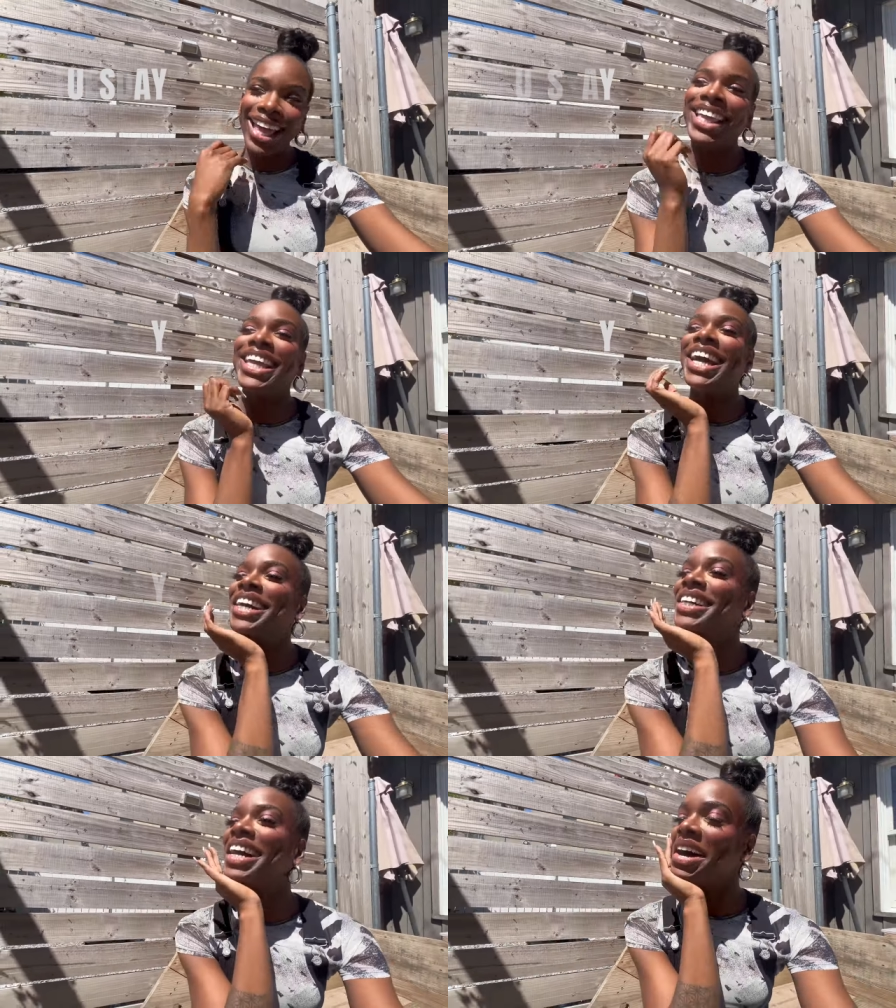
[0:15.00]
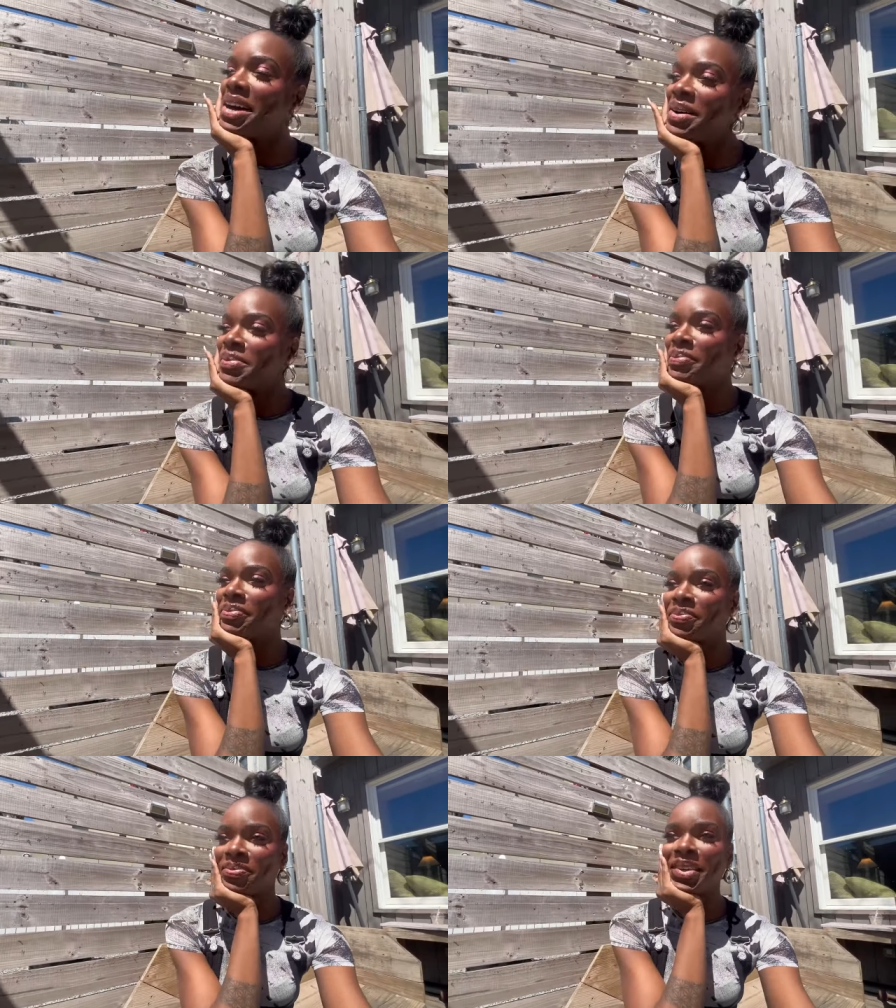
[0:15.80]
Yeah,
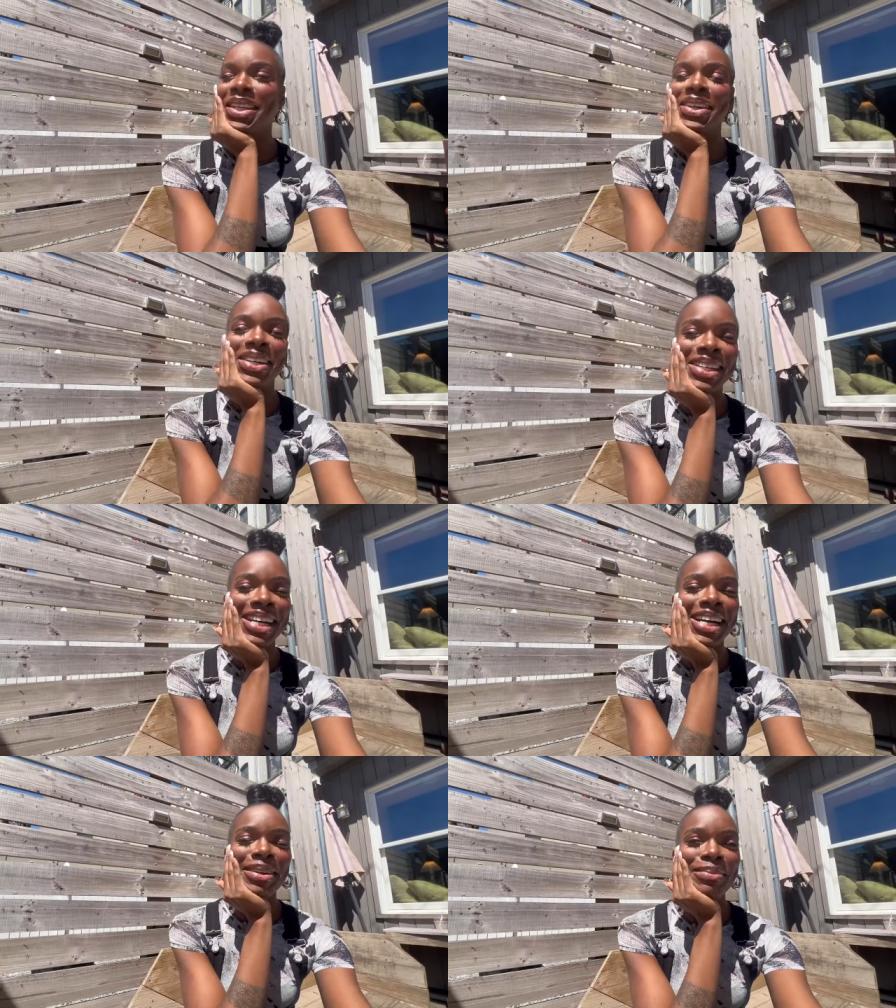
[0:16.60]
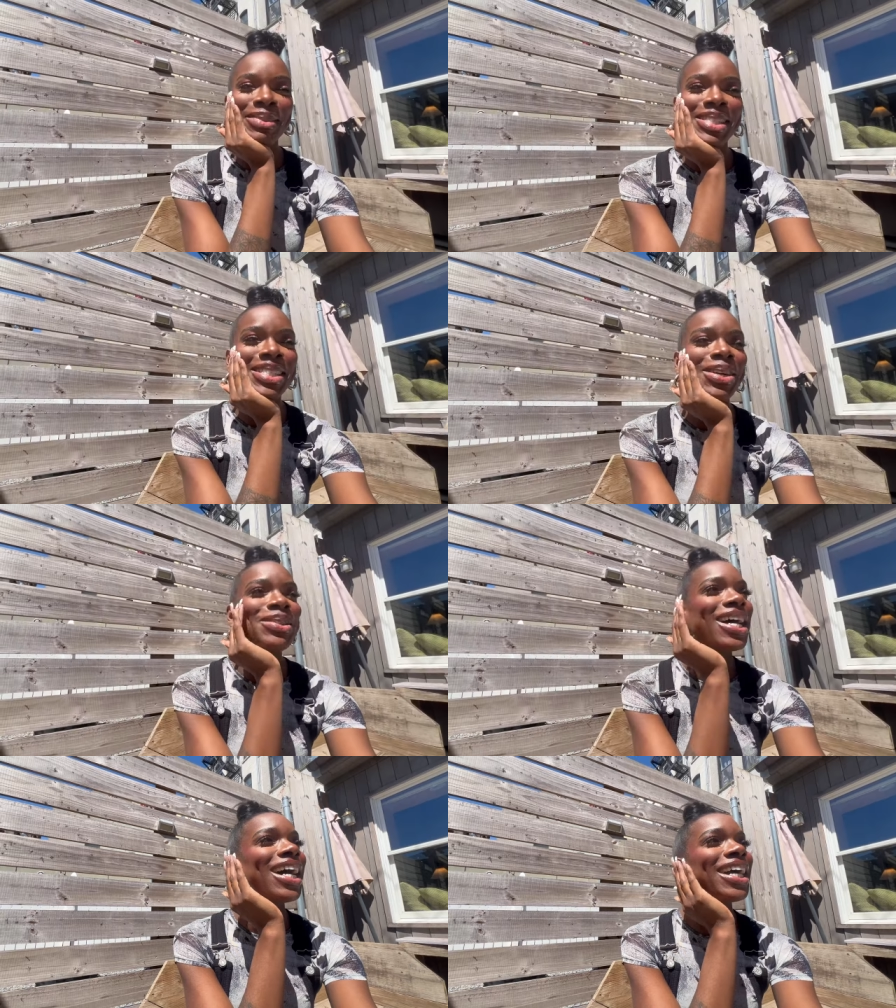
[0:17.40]
y'all, I'm so
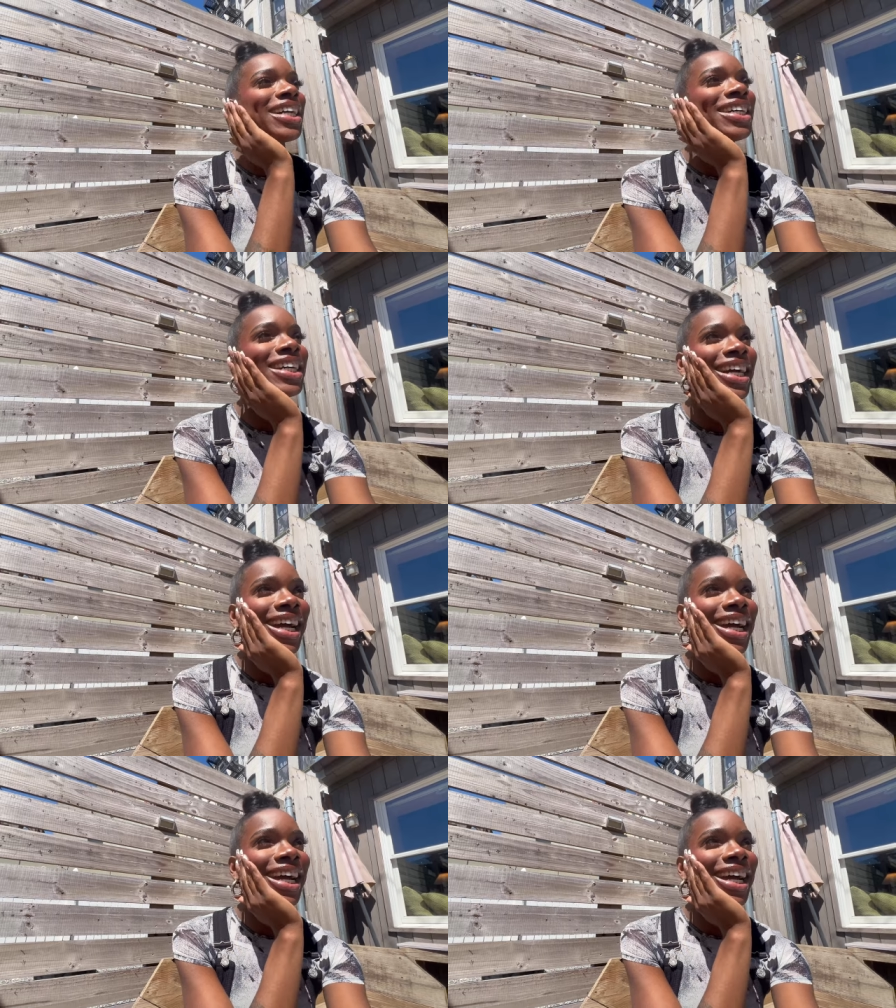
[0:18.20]
tired.